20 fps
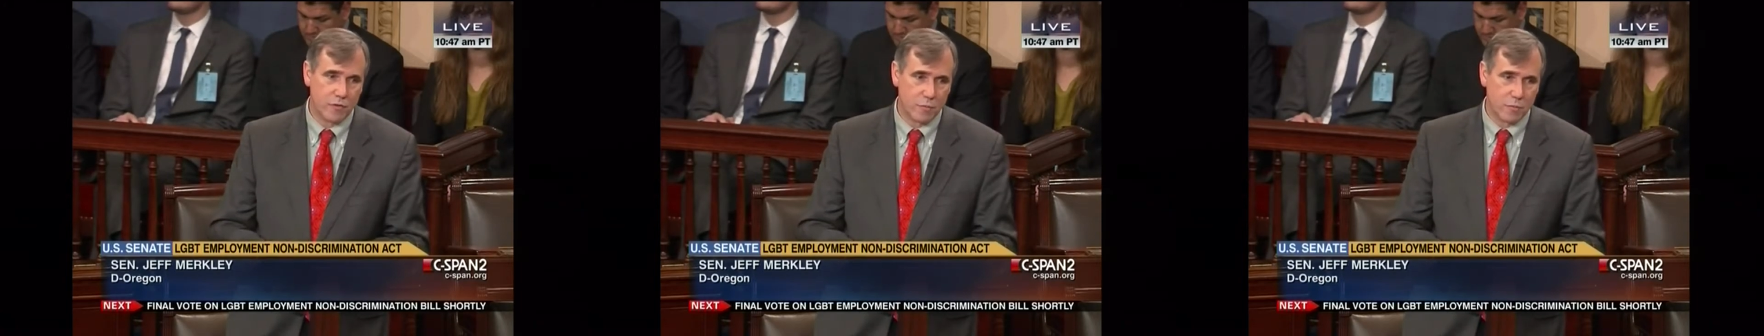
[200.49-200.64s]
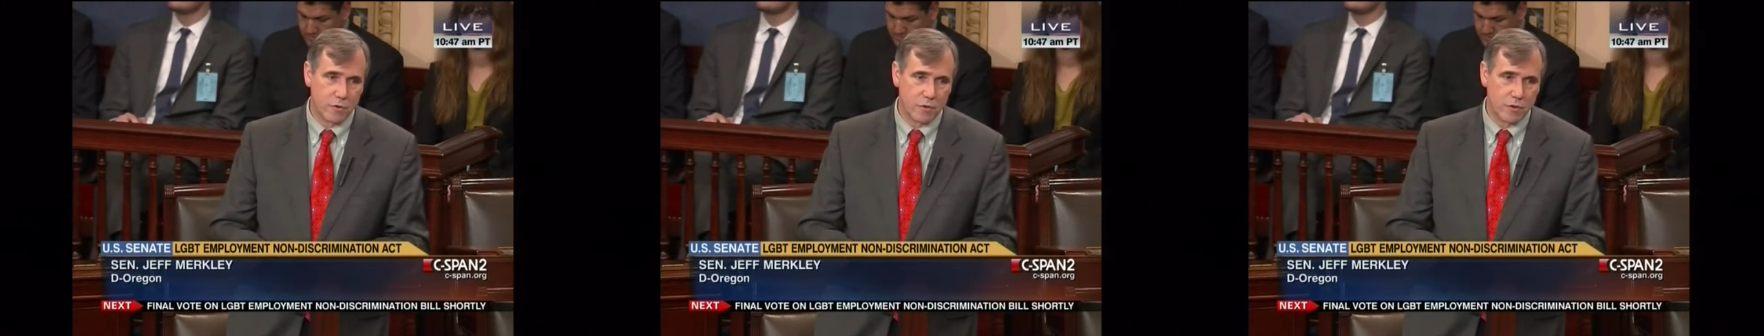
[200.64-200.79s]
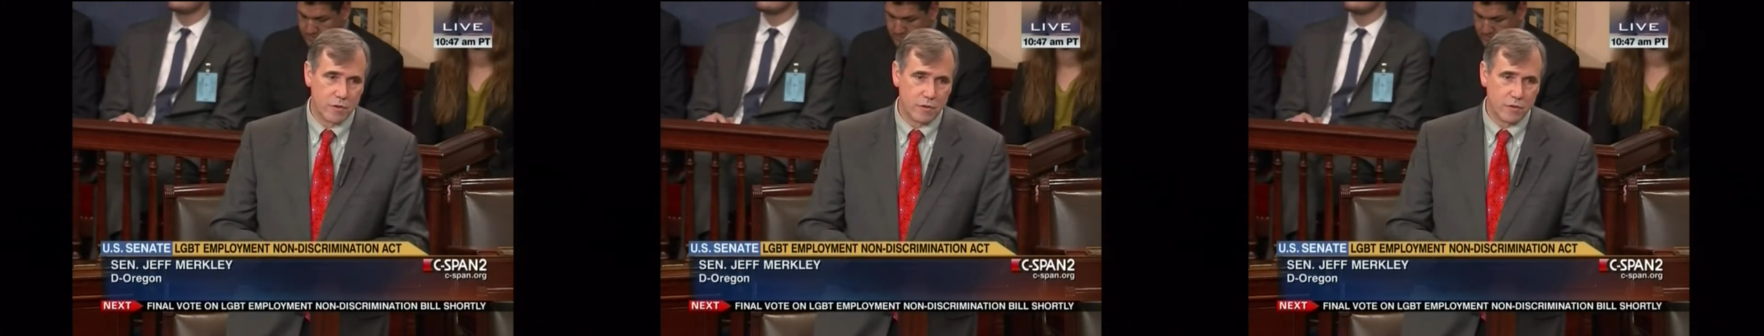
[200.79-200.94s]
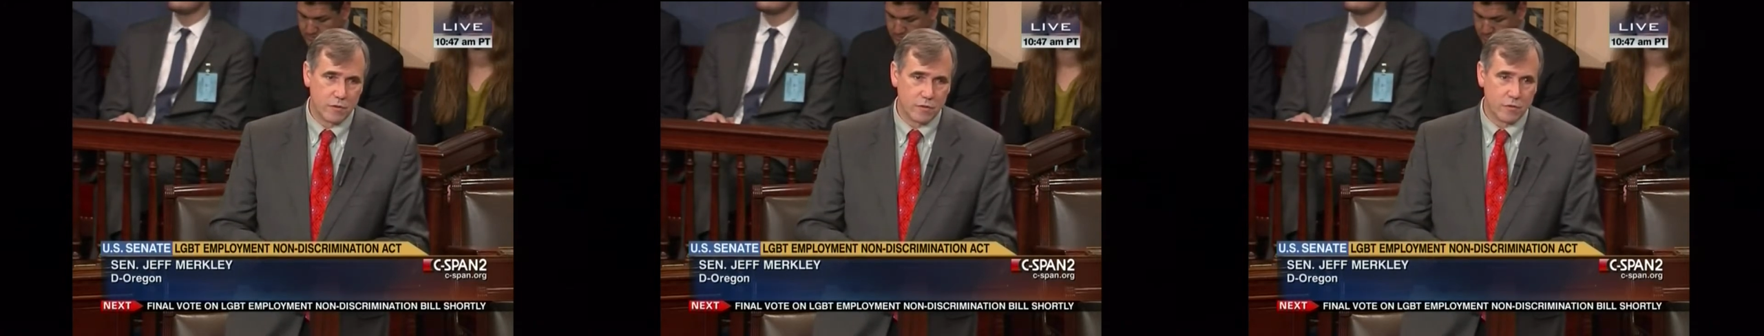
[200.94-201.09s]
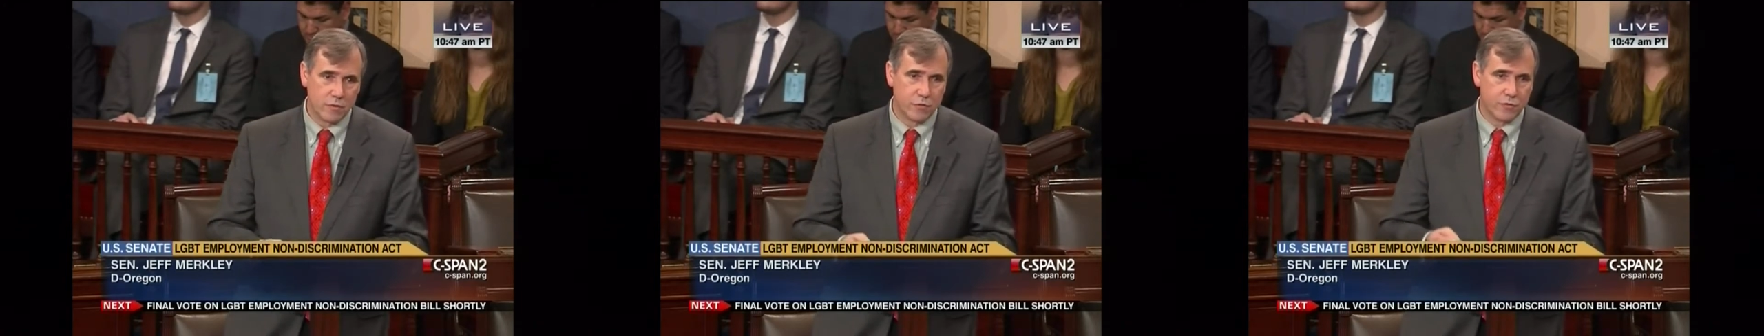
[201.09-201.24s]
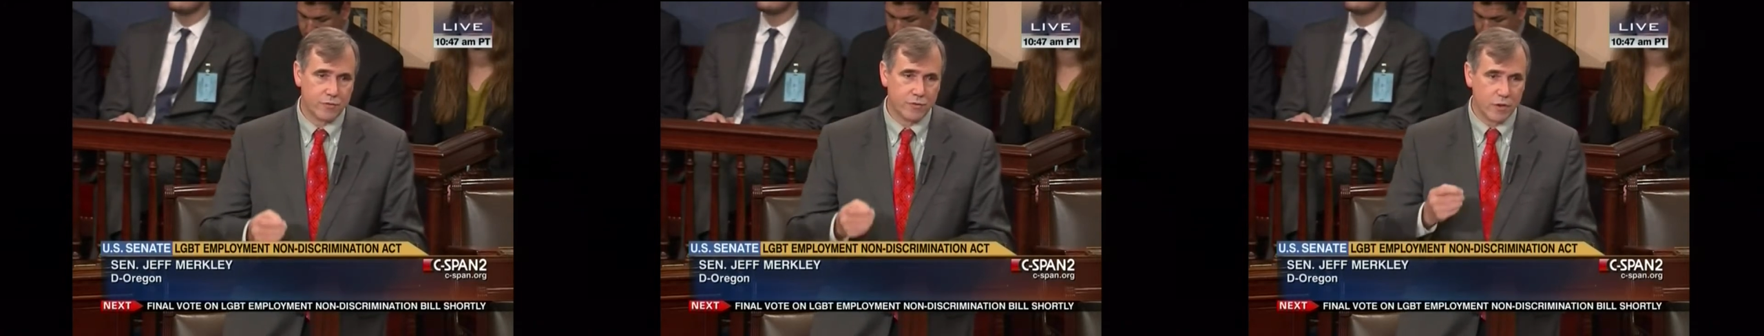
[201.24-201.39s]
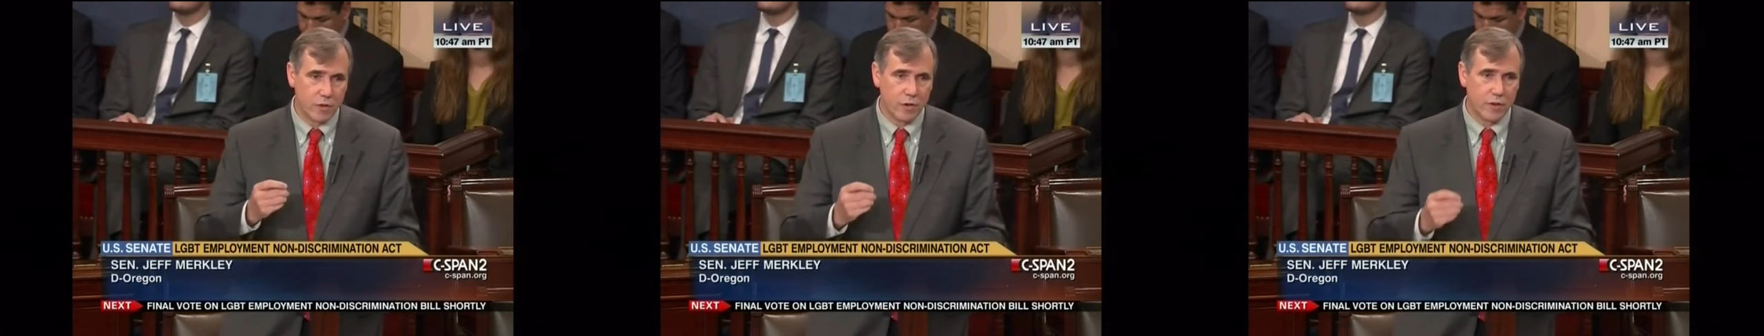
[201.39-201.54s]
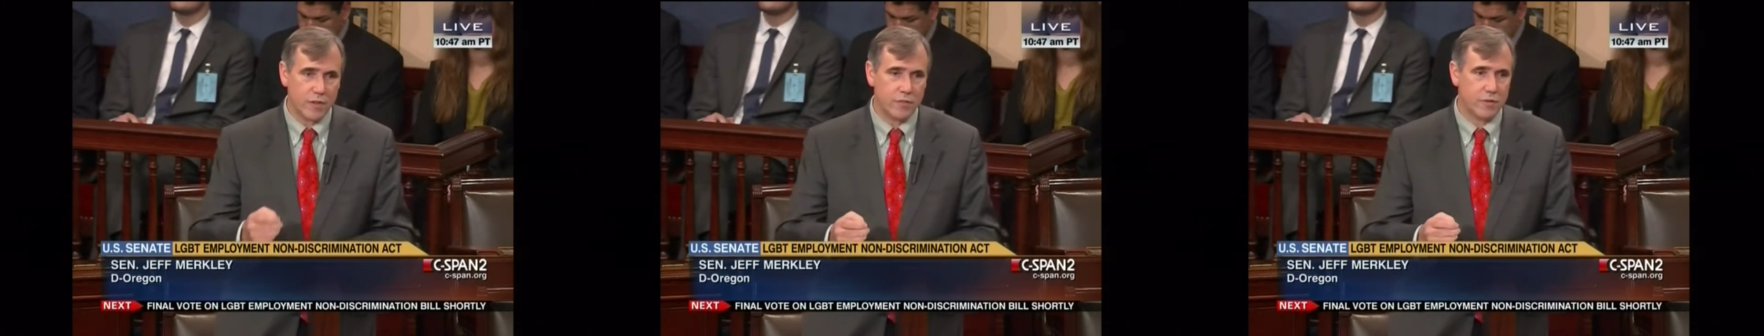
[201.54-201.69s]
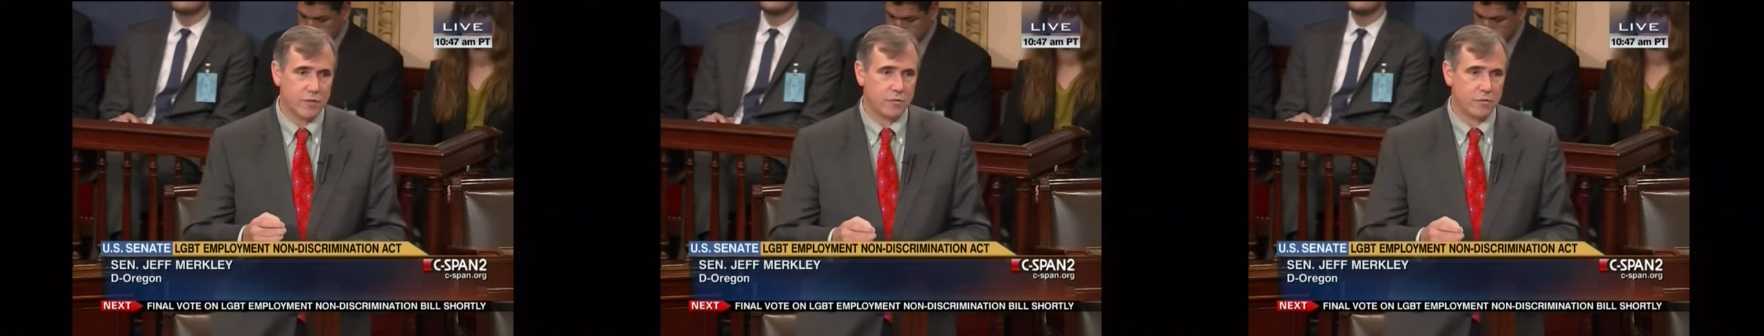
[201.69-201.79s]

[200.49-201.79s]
liberty still in this